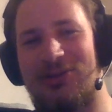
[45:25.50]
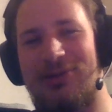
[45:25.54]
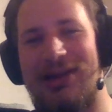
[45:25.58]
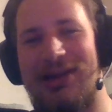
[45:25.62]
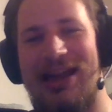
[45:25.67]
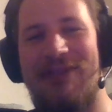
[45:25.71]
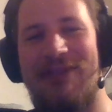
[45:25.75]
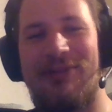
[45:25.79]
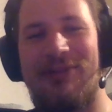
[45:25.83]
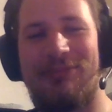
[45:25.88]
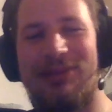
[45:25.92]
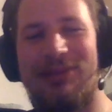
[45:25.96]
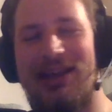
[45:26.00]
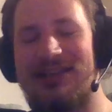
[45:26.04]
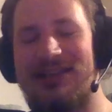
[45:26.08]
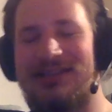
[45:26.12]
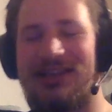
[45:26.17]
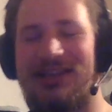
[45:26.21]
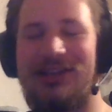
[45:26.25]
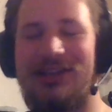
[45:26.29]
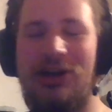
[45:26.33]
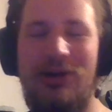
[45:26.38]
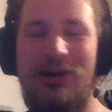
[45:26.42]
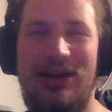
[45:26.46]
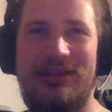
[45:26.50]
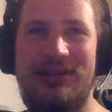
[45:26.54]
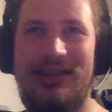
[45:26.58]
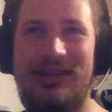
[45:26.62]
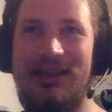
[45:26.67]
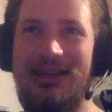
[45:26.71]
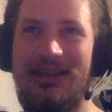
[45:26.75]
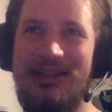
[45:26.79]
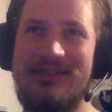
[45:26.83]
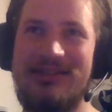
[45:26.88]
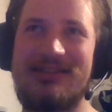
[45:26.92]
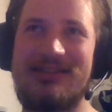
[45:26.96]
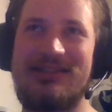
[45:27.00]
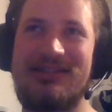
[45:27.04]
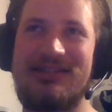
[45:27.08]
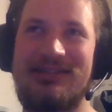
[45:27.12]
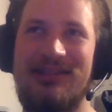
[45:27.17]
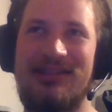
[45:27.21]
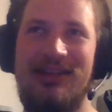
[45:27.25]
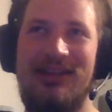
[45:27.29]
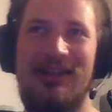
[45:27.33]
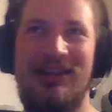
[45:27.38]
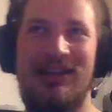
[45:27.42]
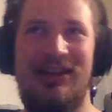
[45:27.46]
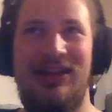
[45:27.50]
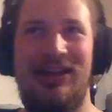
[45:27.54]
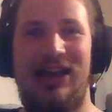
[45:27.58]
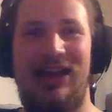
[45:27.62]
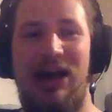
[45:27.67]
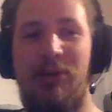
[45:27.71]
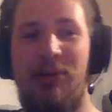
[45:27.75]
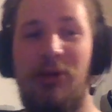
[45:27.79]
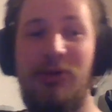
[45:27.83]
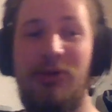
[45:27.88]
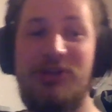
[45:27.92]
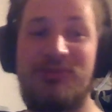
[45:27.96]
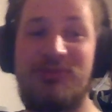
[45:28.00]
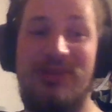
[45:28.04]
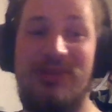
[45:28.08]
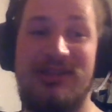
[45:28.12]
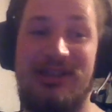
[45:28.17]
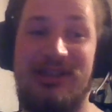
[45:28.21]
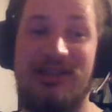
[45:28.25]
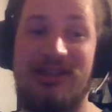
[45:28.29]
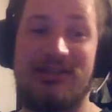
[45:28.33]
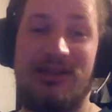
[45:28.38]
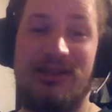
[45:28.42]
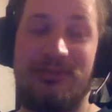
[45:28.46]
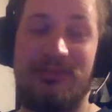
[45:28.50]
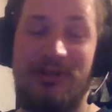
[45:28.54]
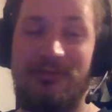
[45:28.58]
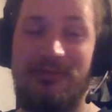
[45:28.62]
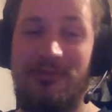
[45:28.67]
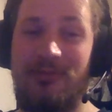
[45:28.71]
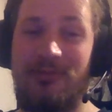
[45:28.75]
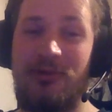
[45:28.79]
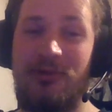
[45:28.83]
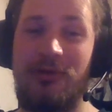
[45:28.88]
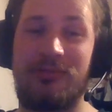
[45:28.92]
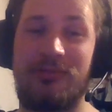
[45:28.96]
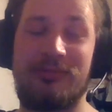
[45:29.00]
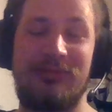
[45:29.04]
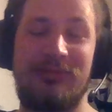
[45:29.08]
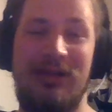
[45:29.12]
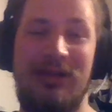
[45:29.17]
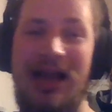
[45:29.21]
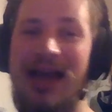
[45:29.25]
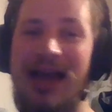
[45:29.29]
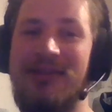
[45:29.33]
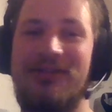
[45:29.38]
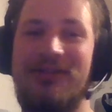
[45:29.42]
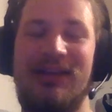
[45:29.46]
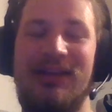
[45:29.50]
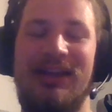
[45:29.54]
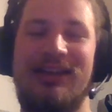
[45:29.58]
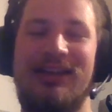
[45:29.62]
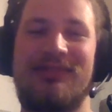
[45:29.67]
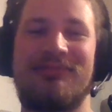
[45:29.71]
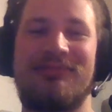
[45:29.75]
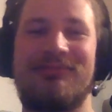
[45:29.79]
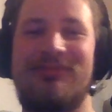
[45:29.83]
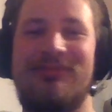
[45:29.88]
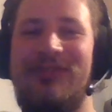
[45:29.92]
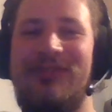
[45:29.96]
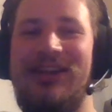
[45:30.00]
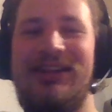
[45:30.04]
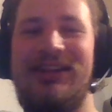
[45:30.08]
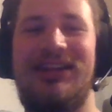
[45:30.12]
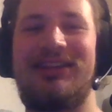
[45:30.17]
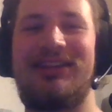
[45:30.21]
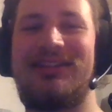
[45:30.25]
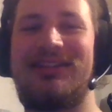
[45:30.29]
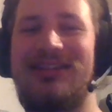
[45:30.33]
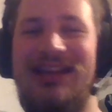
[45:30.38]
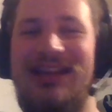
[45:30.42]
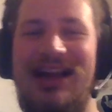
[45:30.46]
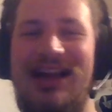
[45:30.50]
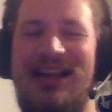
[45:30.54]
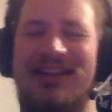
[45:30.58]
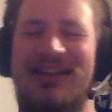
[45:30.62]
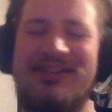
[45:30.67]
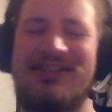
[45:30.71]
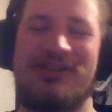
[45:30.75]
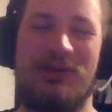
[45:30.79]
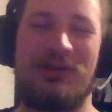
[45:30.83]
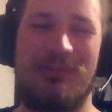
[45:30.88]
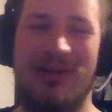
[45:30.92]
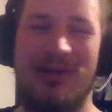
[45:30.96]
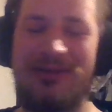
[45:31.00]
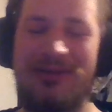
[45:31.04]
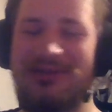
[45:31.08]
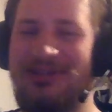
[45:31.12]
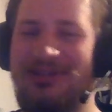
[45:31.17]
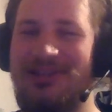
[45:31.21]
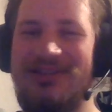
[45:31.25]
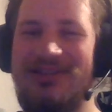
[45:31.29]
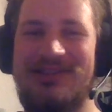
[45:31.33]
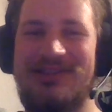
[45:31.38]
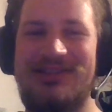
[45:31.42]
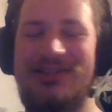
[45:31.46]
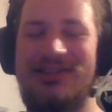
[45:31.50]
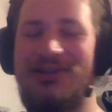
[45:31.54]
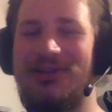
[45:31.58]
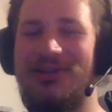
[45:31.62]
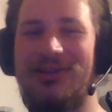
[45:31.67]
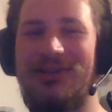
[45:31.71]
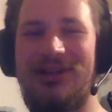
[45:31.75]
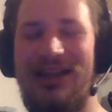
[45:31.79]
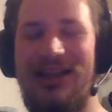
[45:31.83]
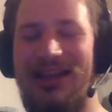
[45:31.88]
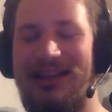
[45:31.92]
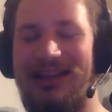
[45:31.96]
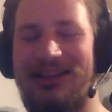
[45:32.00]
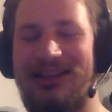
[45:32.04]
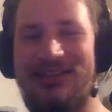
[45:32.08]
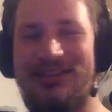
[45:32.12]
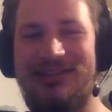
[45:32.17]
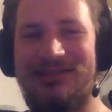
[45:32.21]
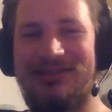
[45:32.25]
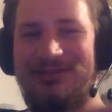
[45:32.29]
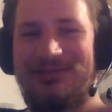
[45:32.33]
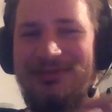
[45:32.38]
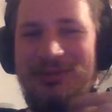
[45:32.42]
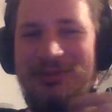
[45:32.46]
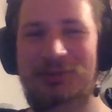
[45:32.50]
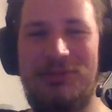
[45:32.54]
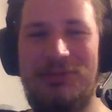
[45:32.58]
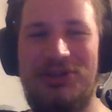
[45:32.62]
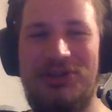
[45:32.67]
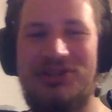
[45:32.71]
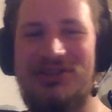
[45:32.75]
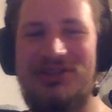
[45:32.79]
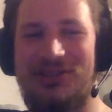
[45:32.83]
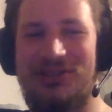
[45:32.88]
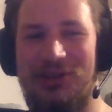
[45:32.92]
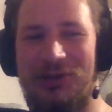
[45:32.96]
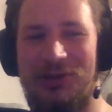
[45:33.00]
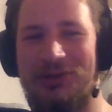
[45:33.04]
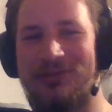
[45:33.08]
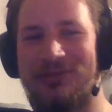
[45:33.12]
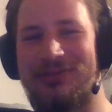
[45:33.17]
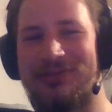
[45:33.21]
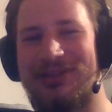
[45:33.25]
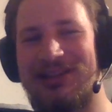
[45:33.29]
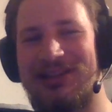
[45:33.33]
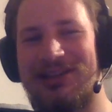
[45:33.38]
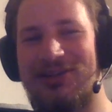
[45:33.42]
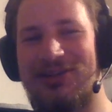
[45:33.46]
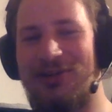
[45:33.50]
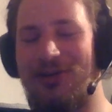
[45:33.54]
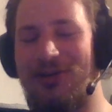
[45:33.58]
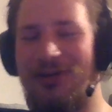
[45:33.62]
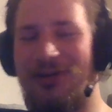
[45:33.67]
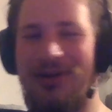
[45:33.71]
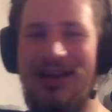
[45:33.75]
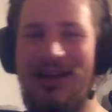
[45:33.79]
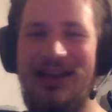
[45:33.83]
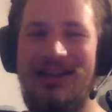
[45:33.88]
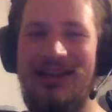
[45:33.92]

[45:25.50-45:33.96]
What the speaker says: So every place I go, I think I'm always missing something from home. Either like Finland, there's no mountains, or like too much snow, or